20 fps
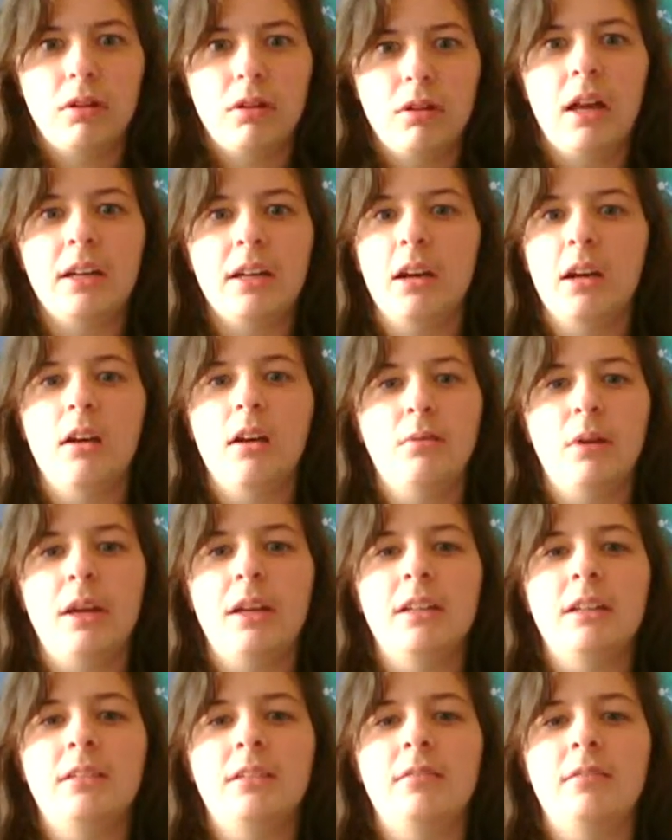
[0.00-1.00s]
I got
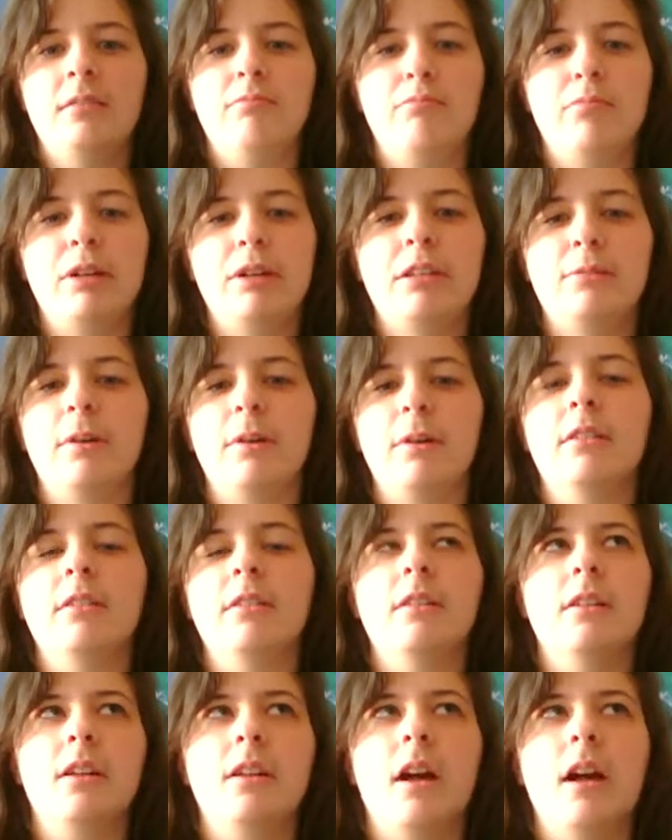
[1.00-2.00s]
wet, and Bree's
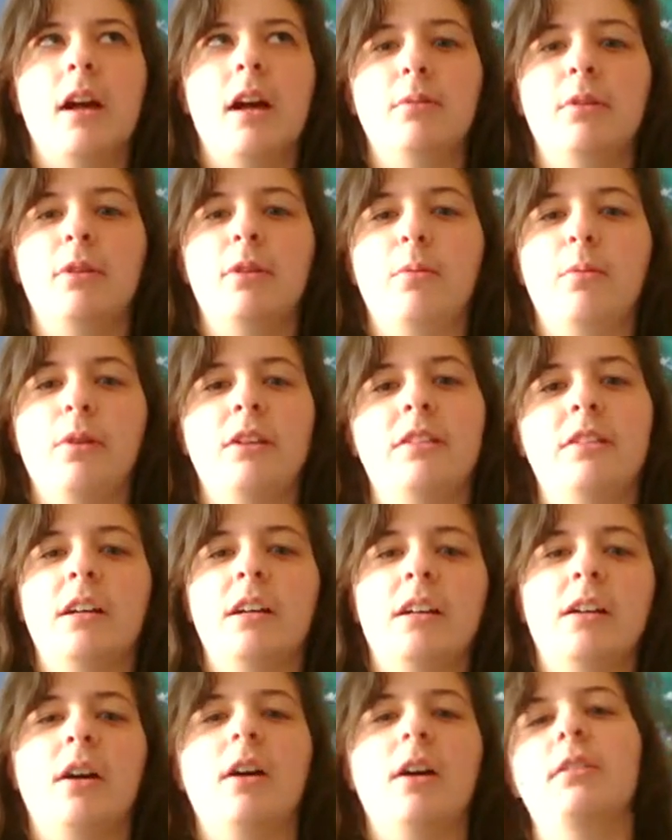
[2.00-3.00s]
brother and I were the ones
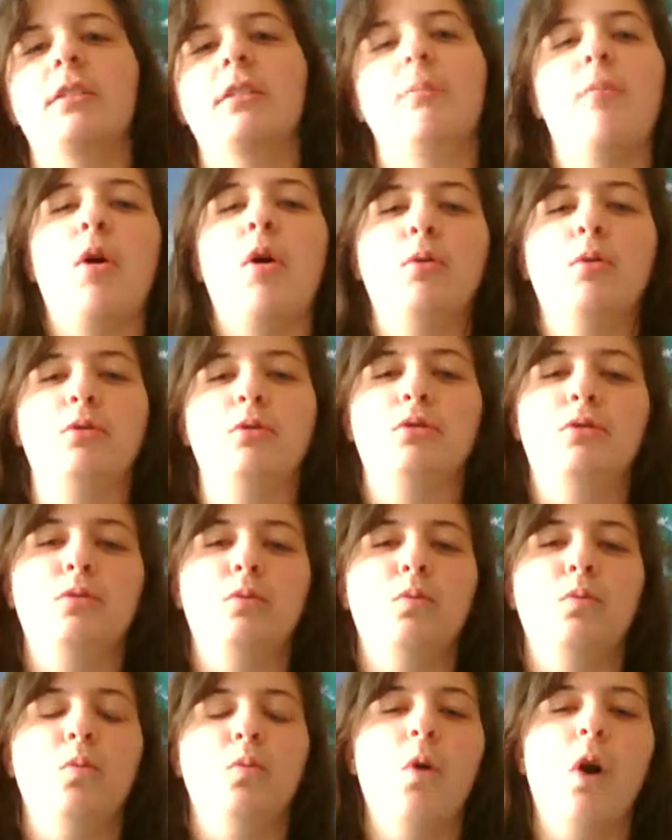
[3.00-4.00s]
that got the most
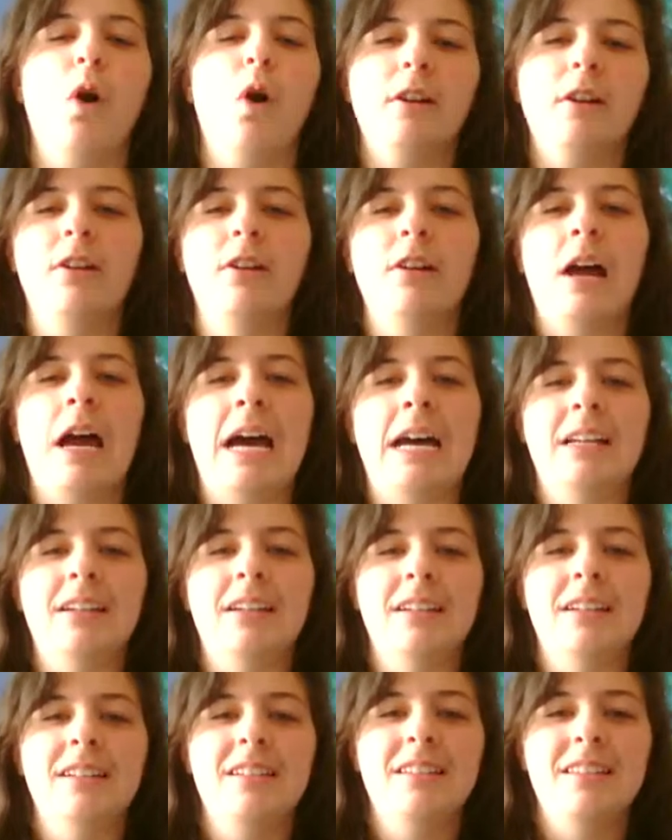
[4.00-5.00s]
water at
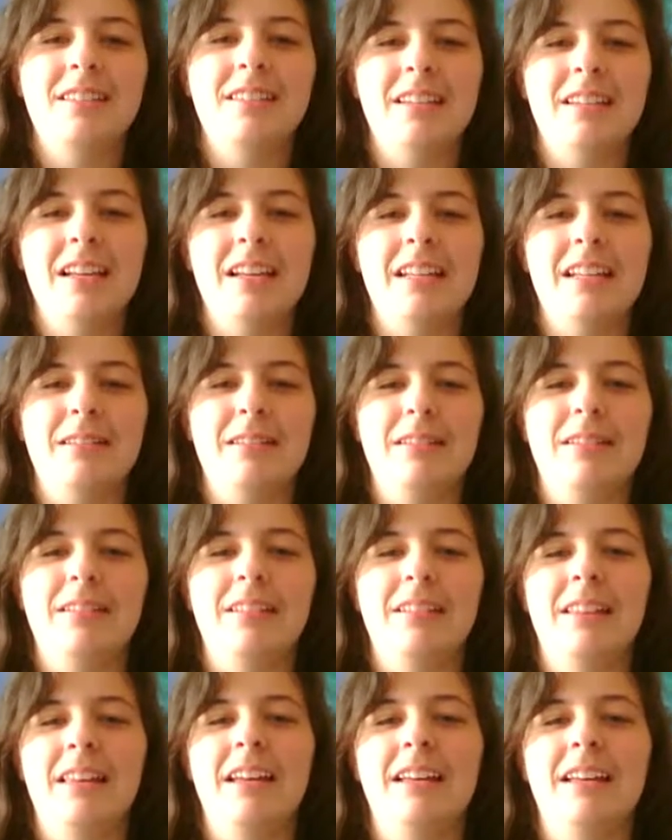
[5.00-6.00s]
us. And
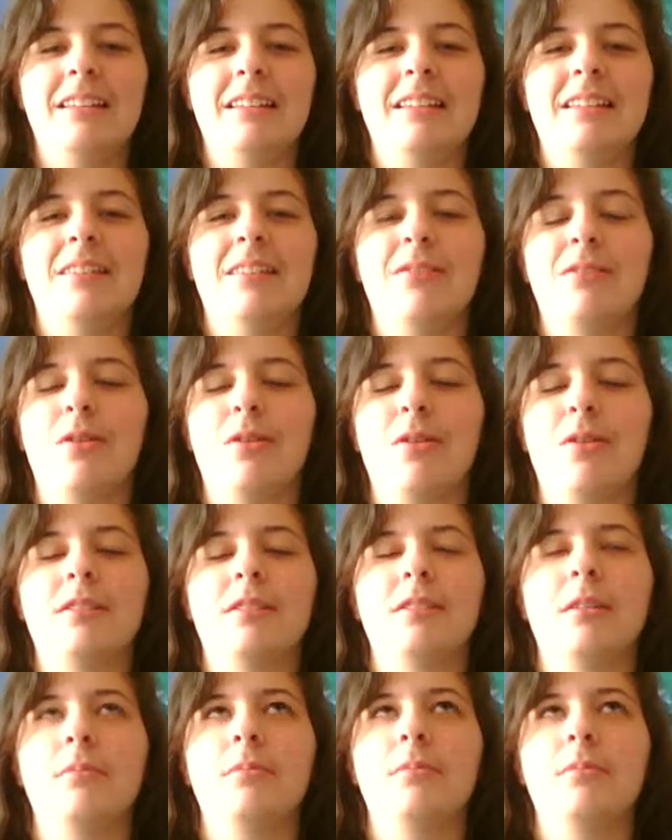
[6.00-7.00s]
then, of
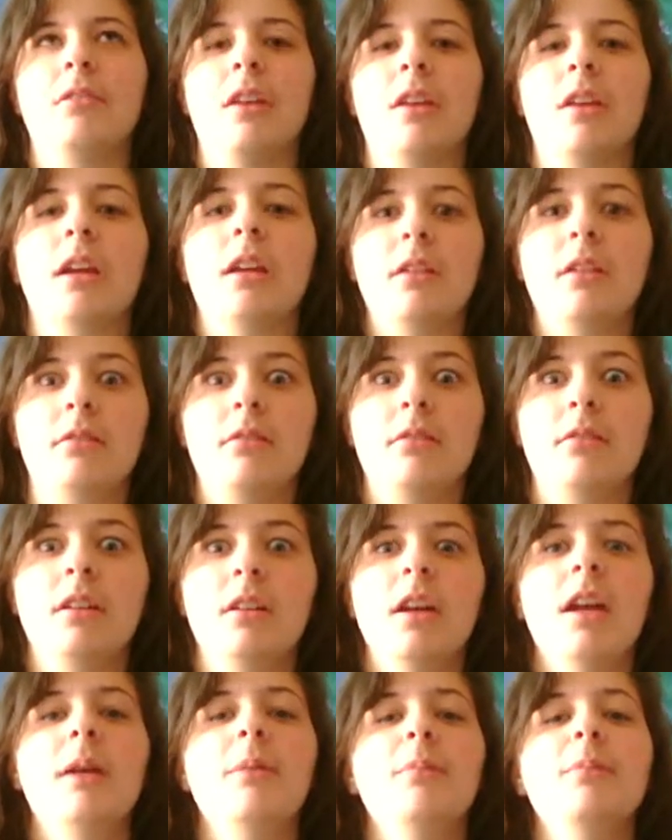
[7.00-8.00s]
course, I'm just like,
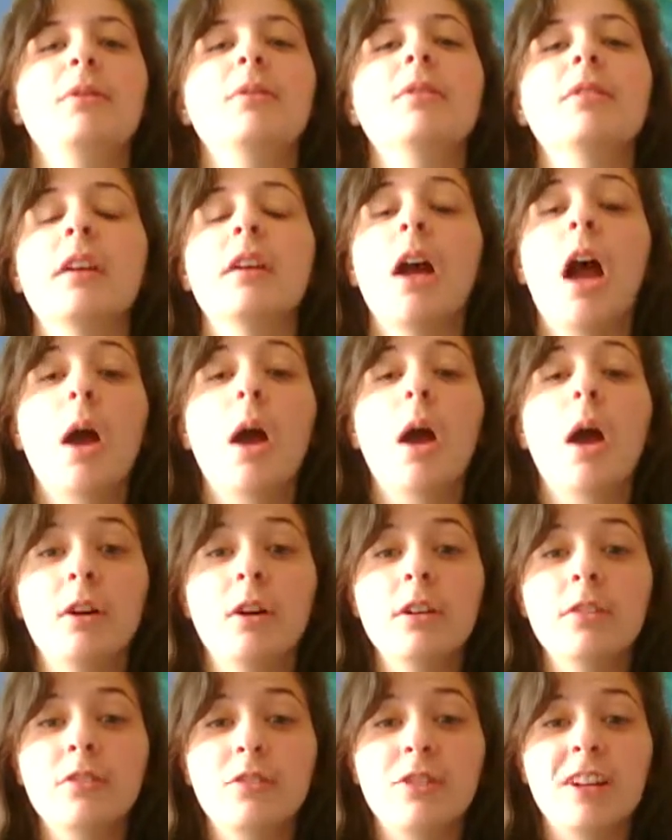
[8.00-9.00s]
and Bree was like, I
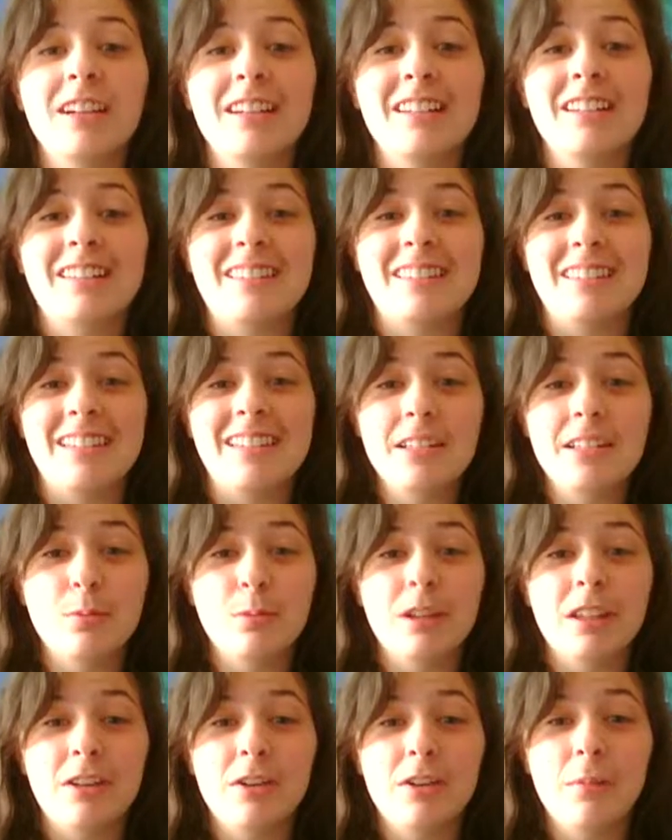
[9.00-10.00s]
would have traded seats
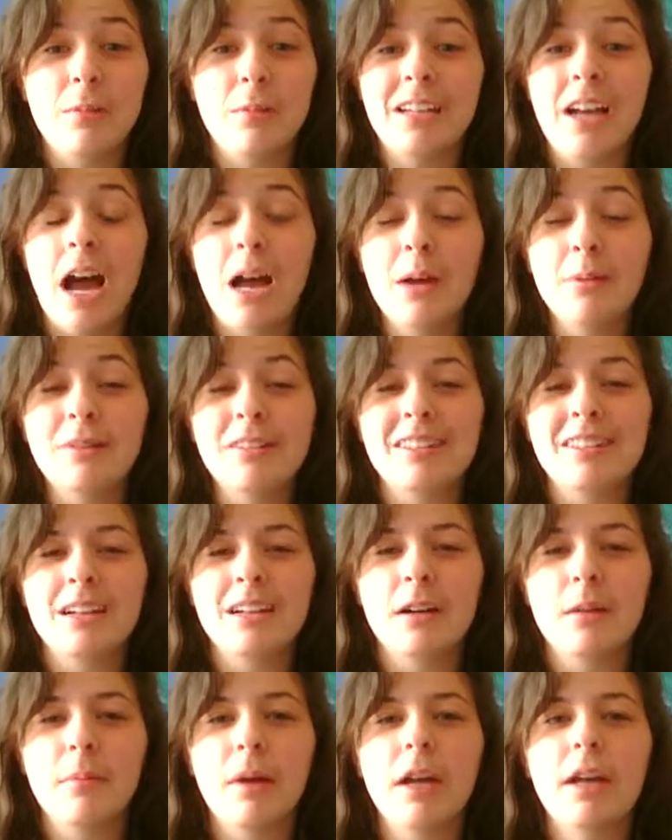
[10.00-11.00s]
with you, but the guy was
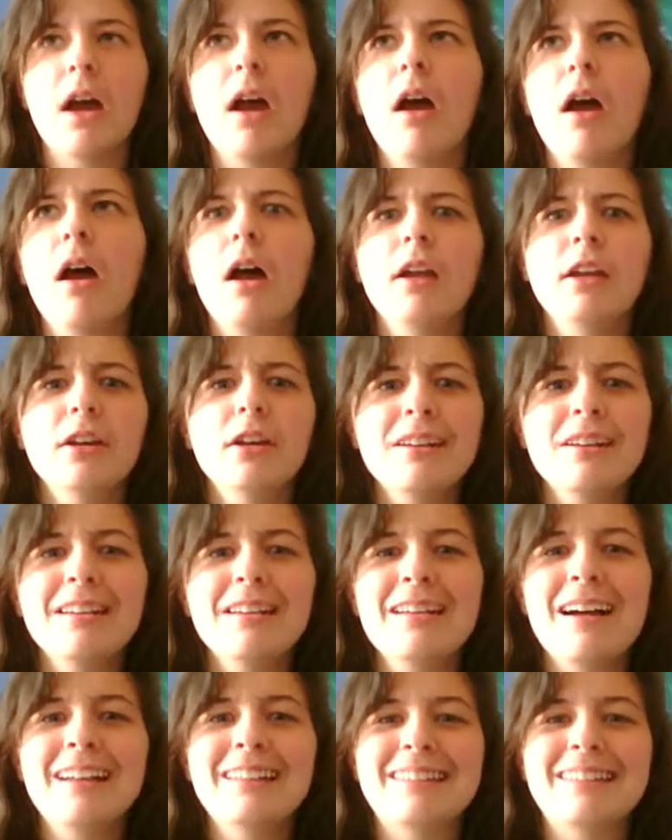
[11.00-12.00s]
there, and I'm like, you
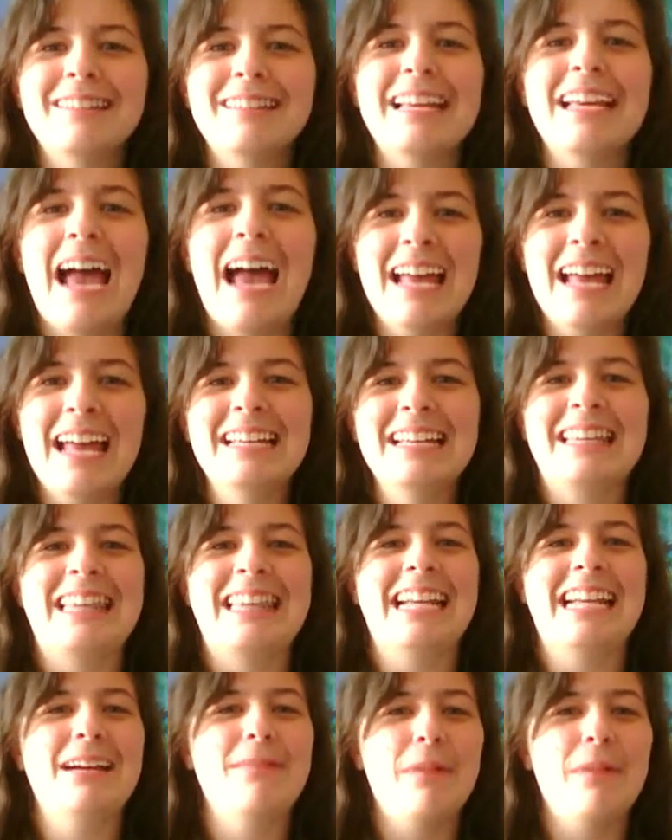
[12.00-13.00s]
did not say
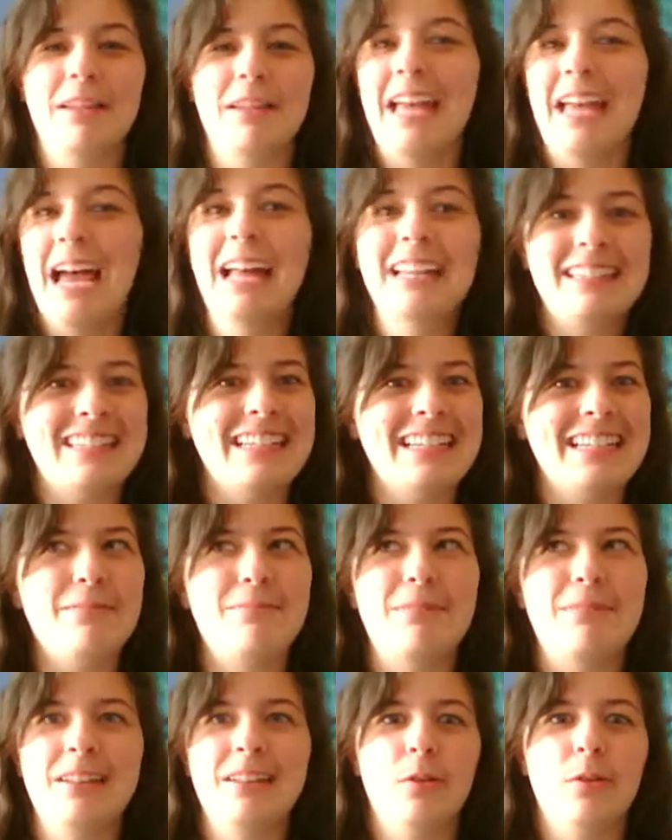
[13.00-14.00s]
anything about that
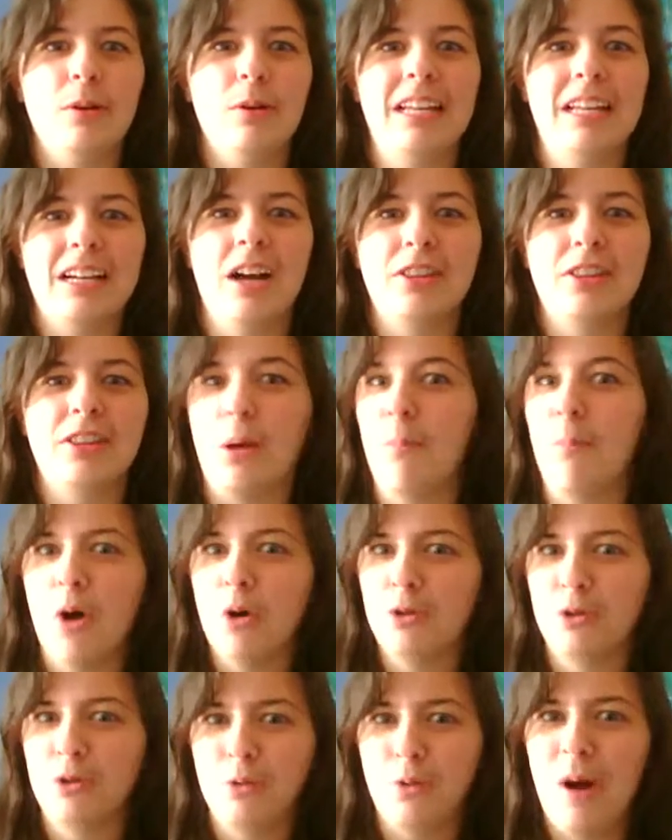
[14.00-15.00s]
seat being the one that got the
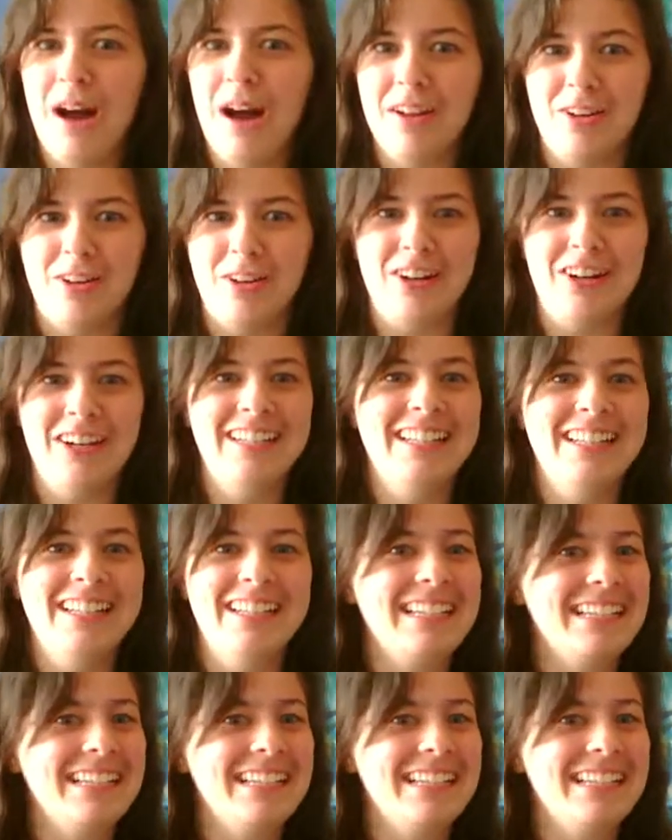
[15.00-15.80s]
most water.